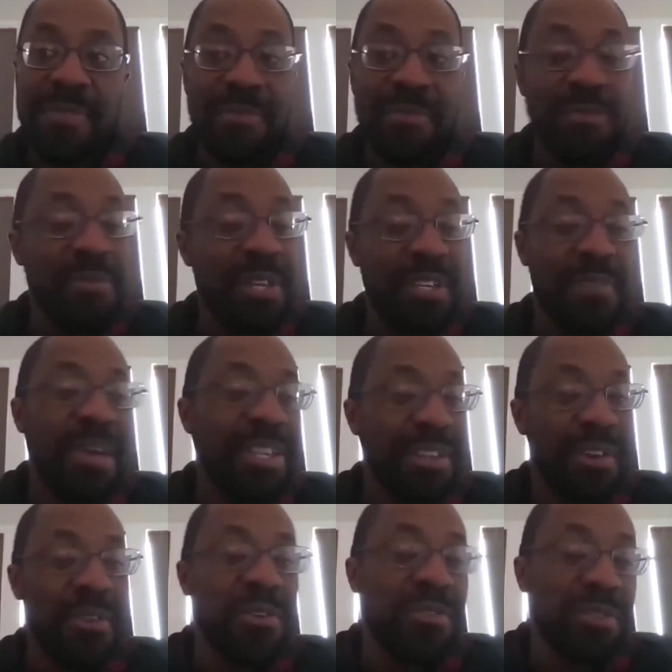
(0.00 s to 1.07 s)
need to maintain
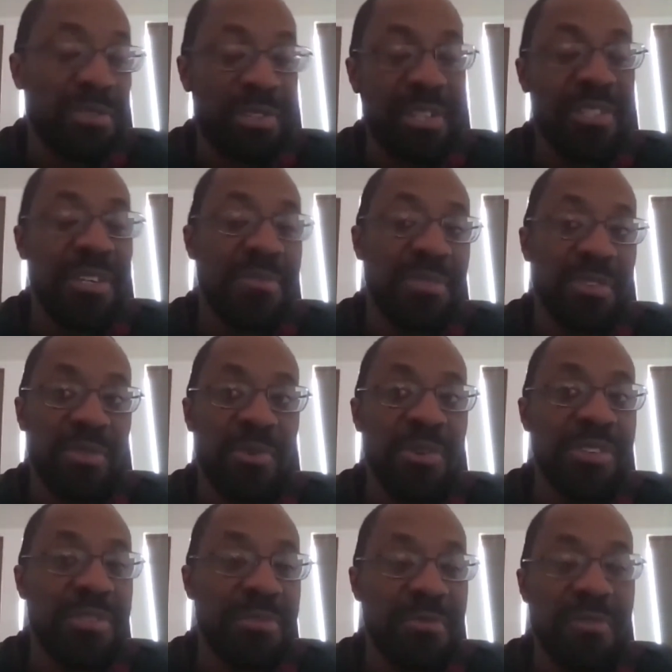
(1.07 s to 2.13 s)
our systems in order
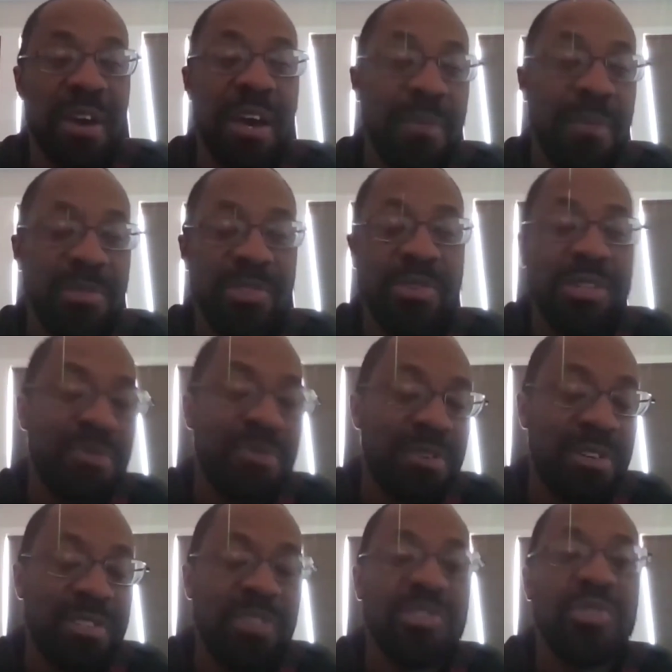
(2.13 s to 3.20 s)
to provide opportunities for
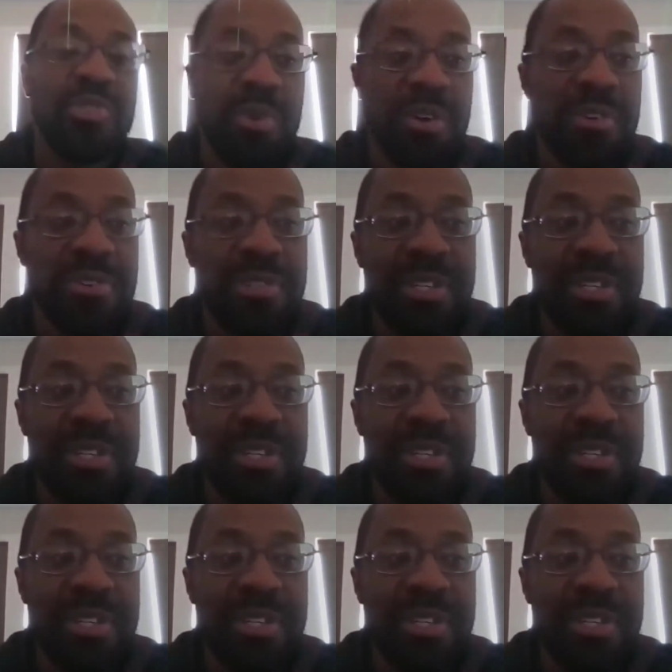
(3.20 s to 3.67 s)
essential workers